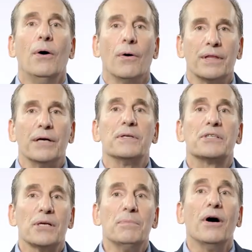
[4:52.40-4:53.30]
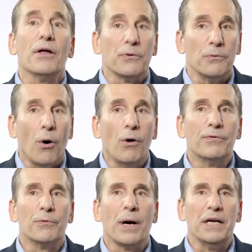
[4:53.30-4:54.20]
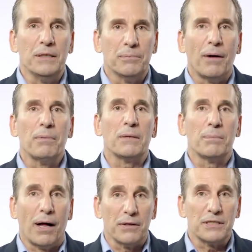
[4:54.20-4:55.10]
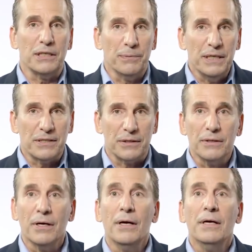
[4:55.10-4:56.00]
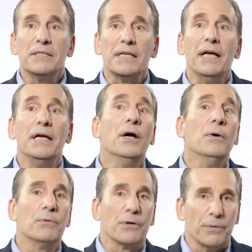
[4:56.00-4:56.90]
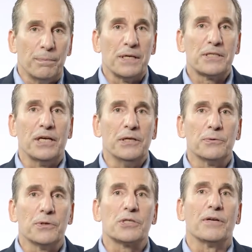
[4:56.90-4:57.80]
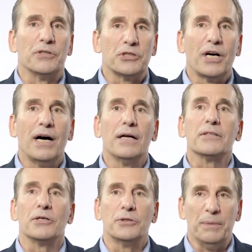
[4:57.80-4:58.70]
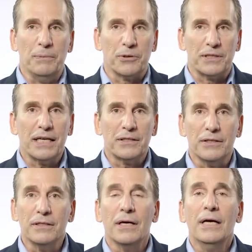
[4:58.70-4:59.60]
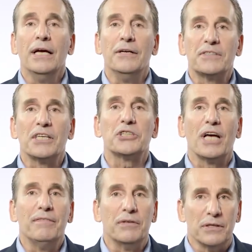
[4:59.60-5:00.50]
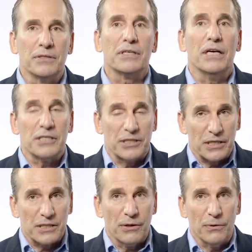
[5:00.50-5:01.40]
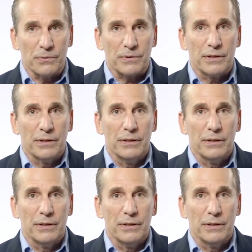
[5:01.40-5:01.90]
or there is some other overriding public policy reason, say where the best interests of a child are to be protected if such evidence is disclosed.